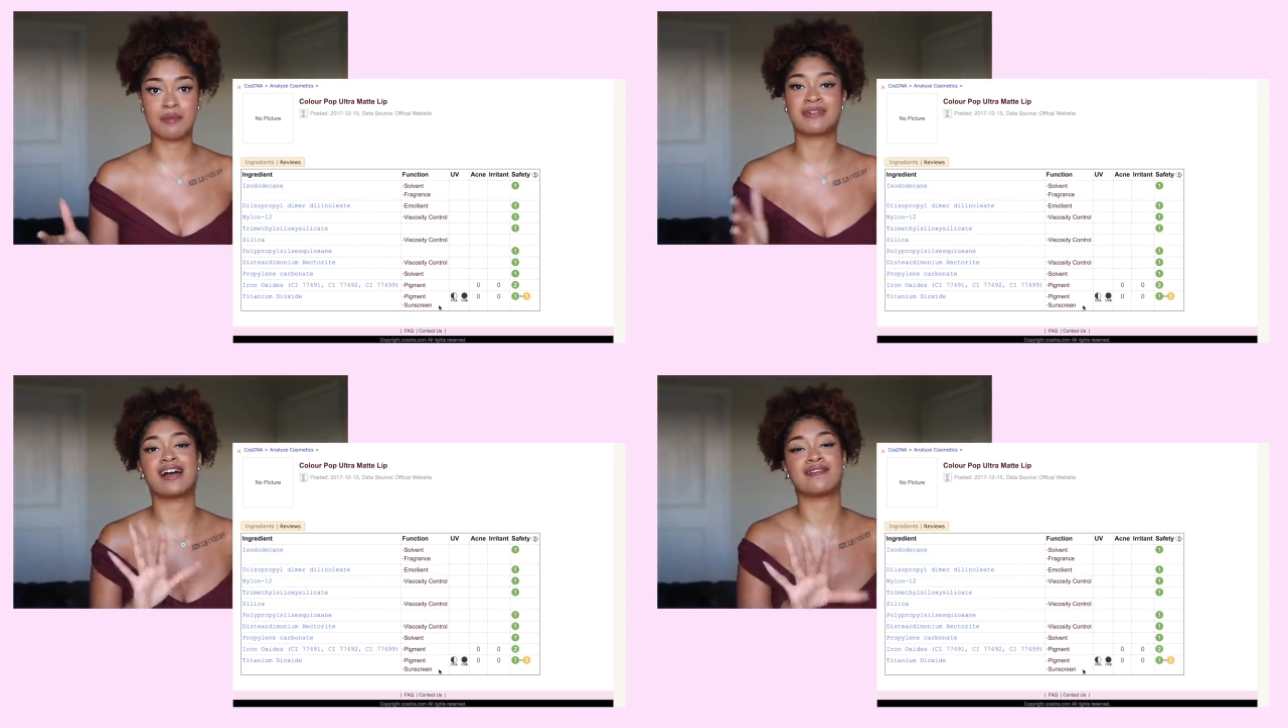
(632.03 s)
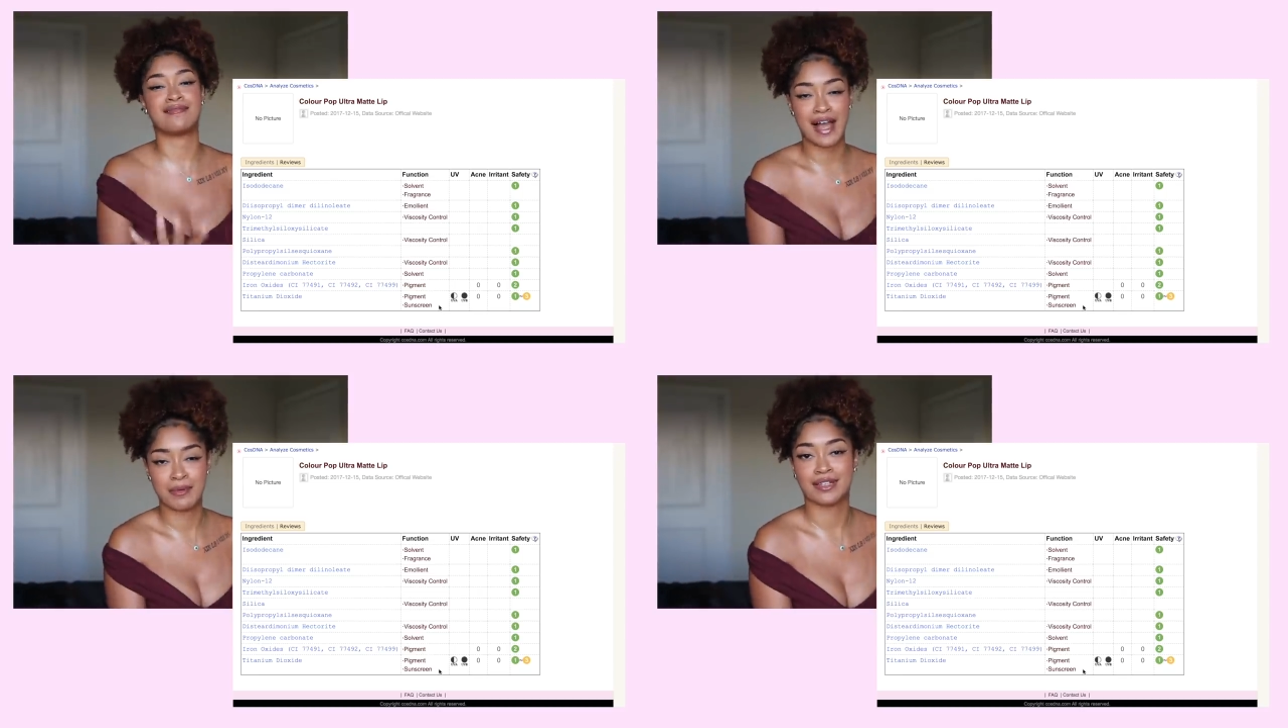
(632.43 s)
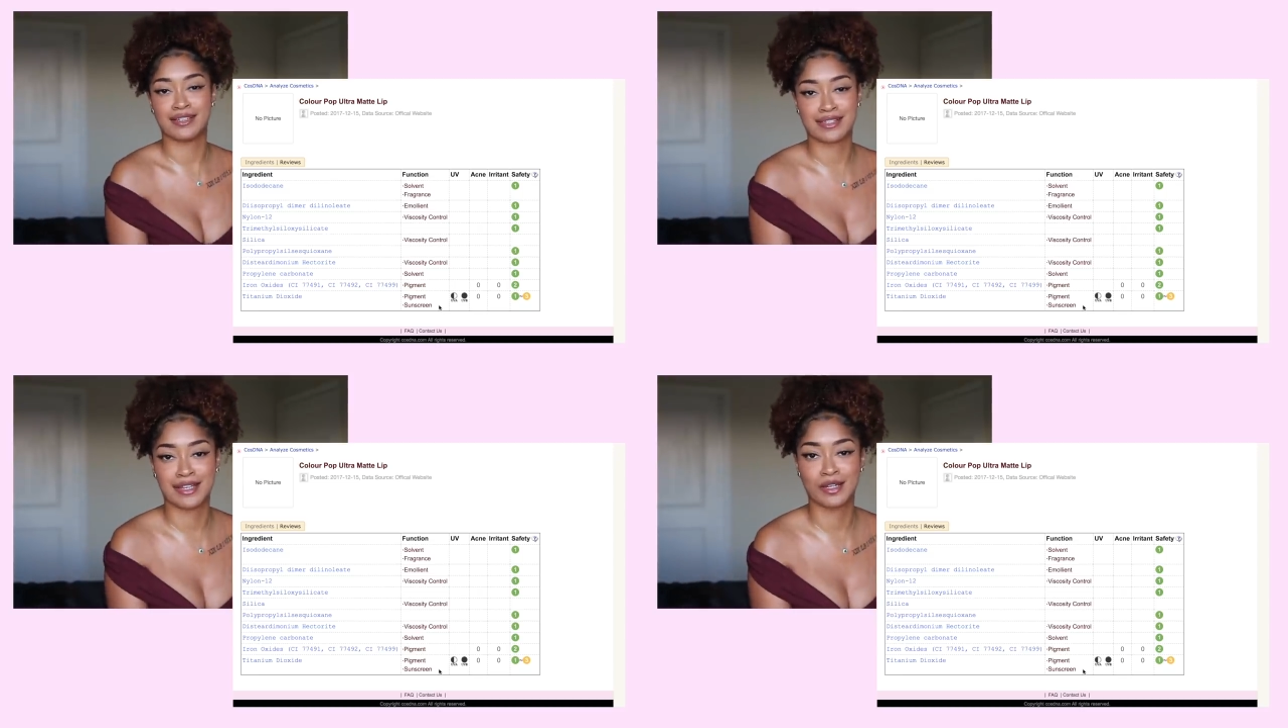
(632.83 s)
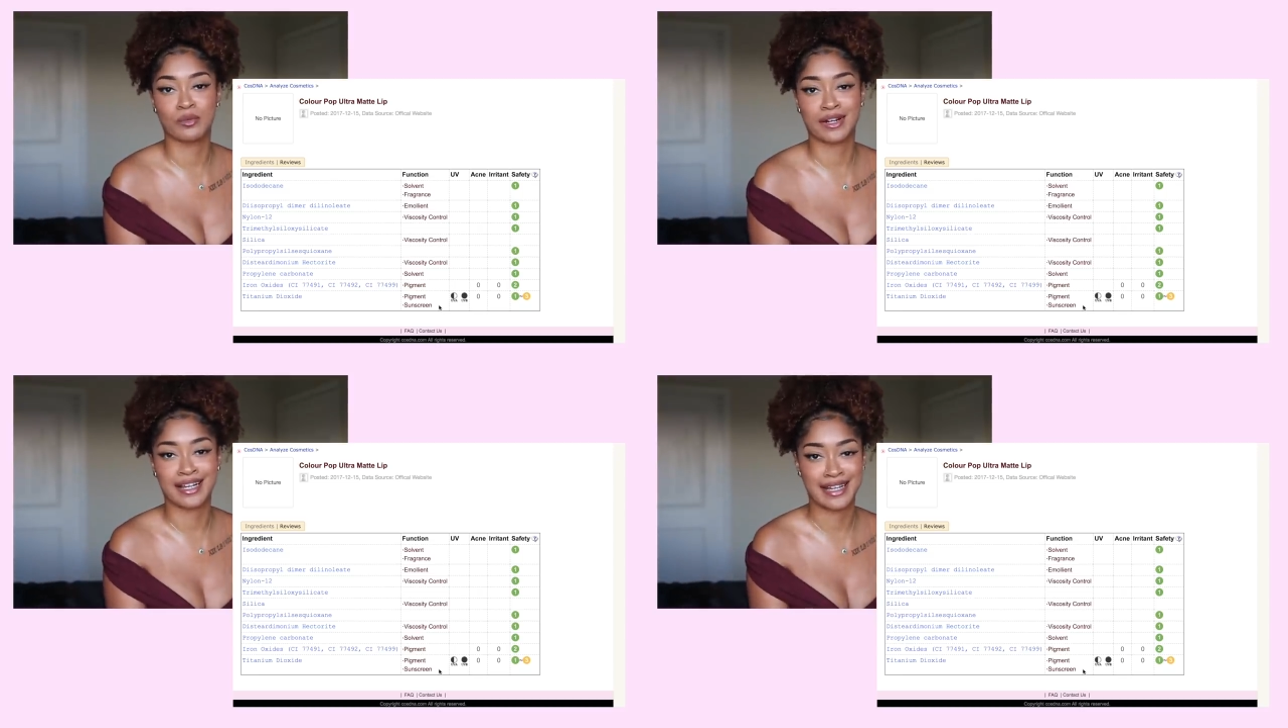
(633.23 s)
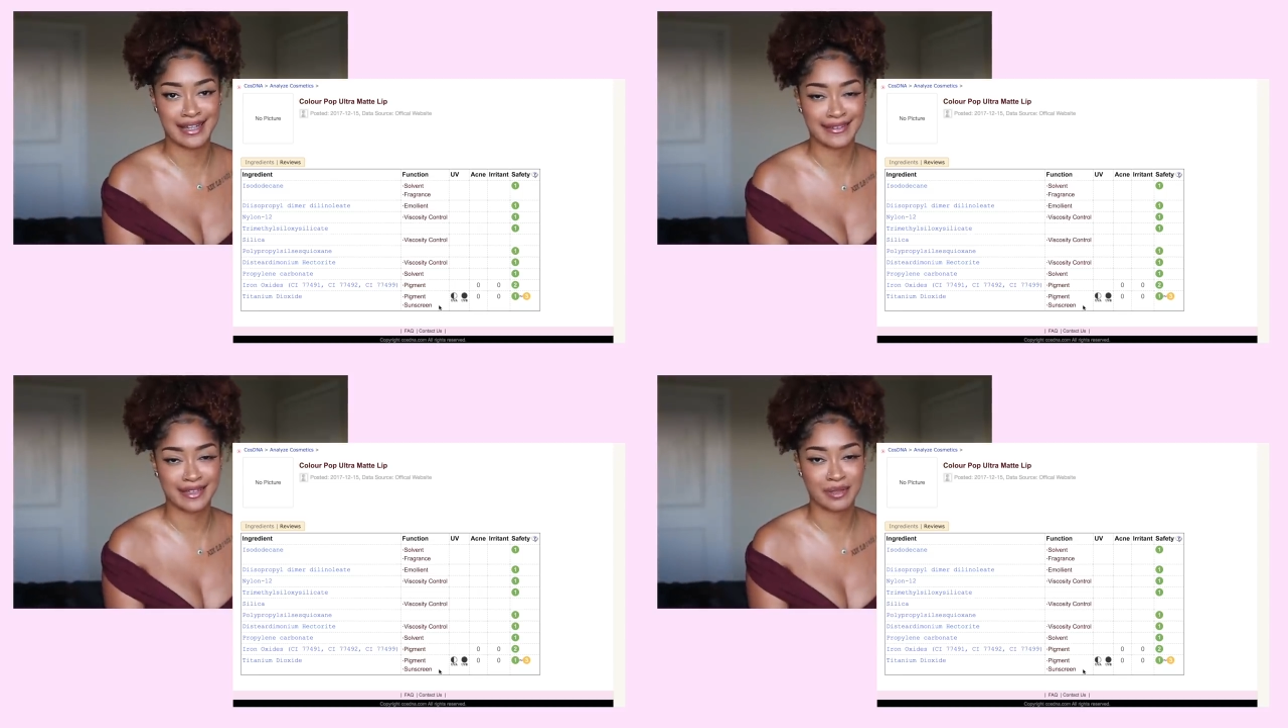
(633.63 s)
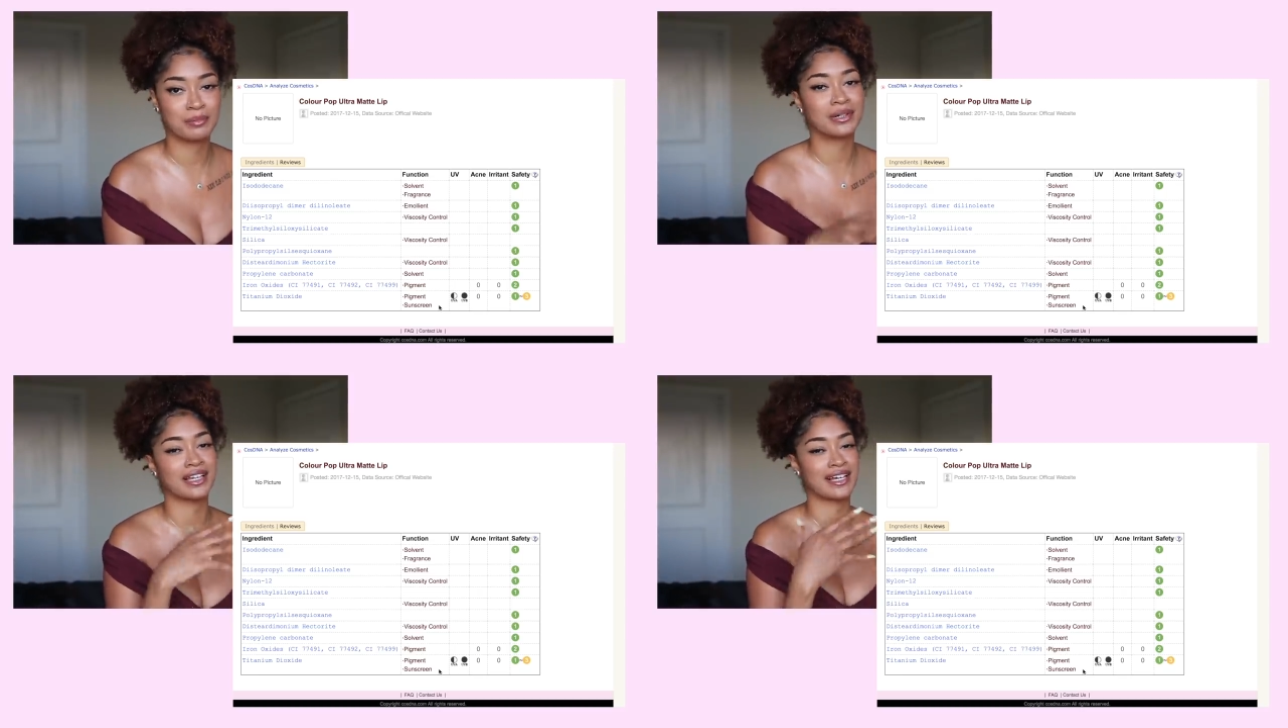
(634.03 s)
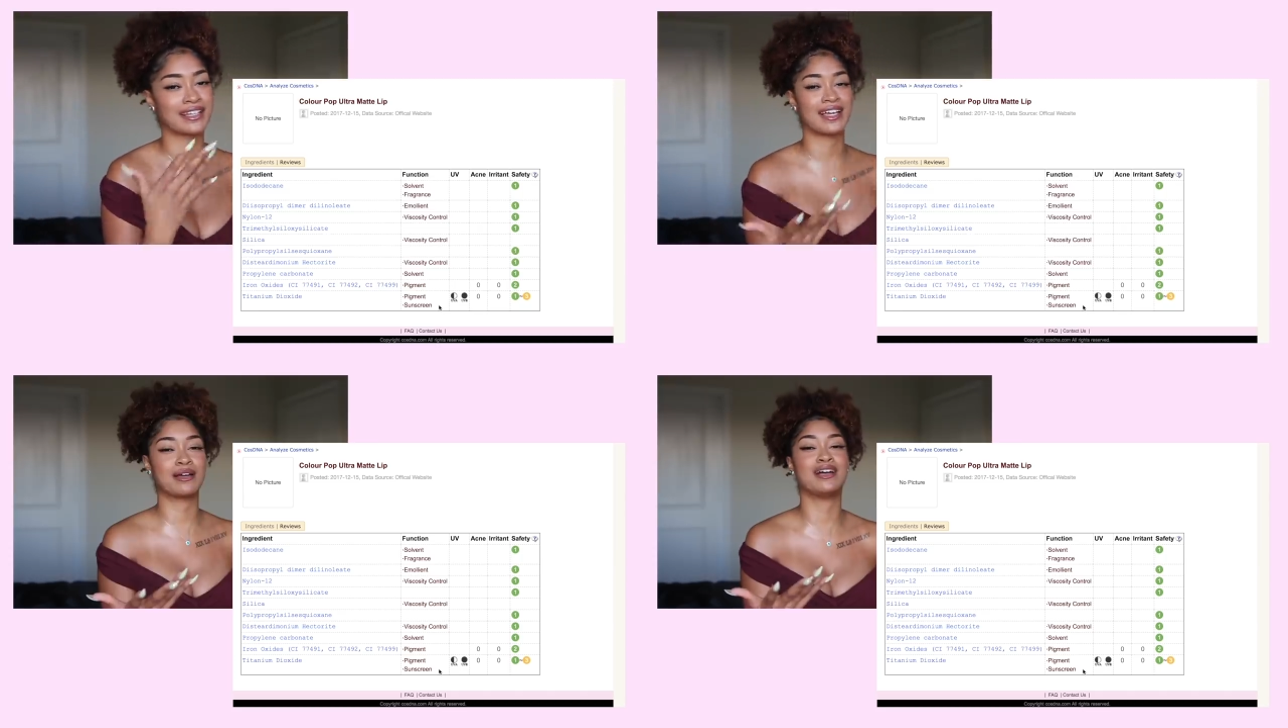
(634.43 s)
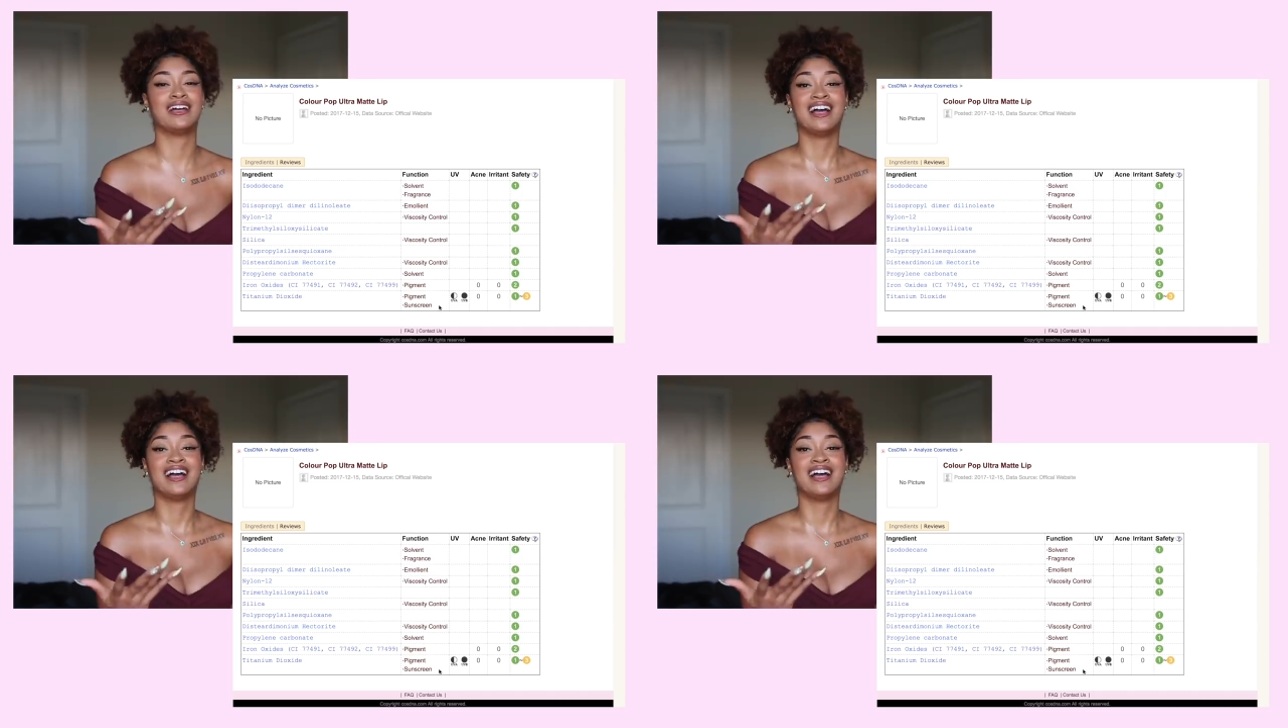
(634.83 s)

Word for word: I mean, not fabulous, like you wanna eat them, but like they,